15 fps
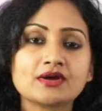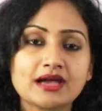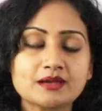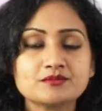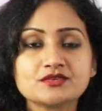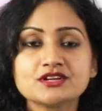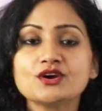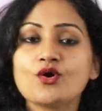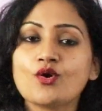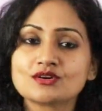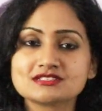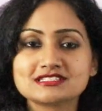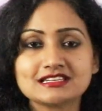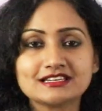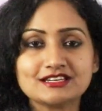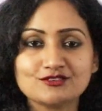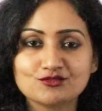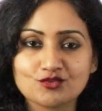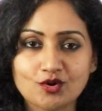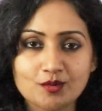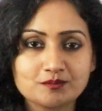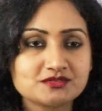primary auxiliary
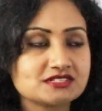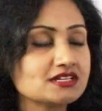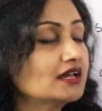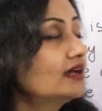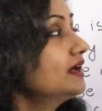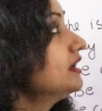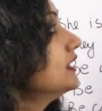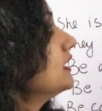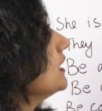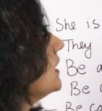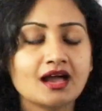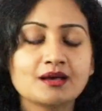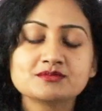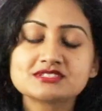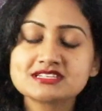verbs. I'm